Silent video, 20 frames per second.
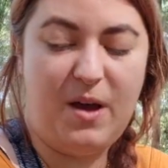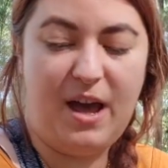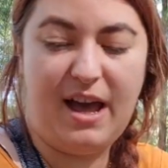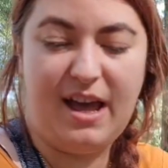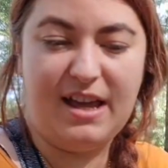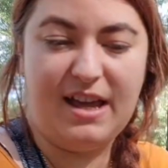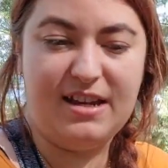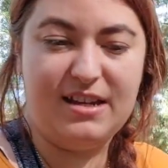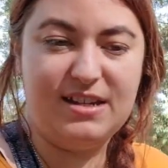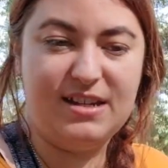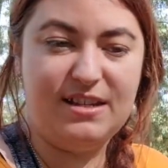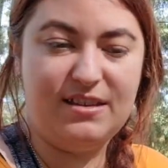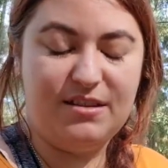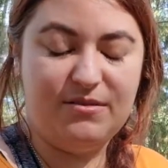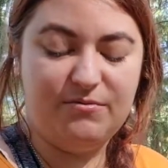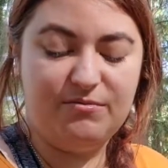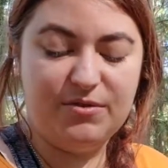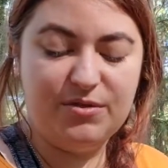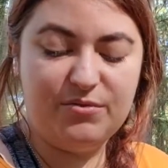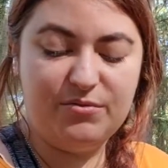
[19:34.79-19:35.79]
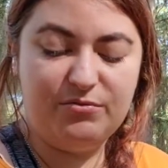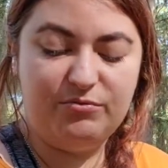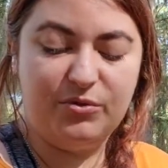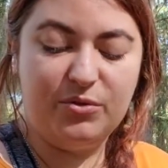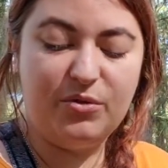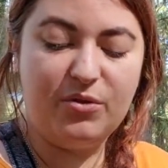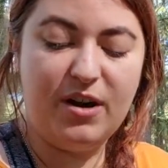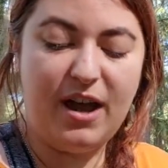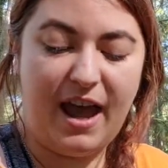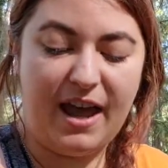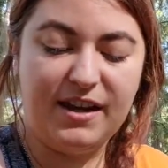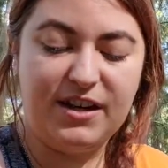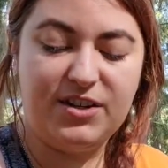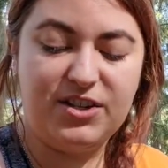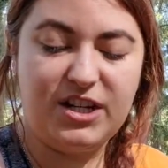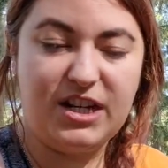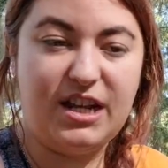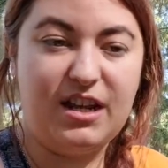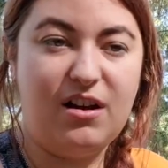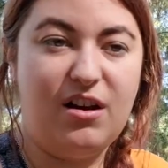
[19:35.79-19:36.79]
and the real raw
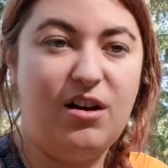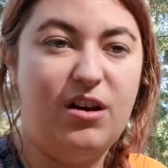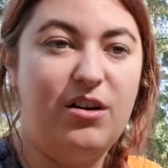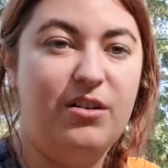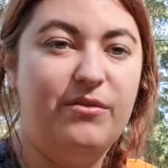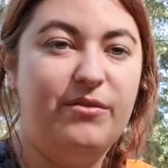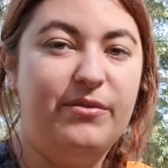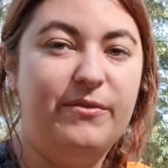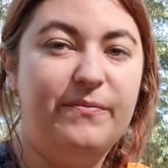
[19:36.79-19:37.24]
energy of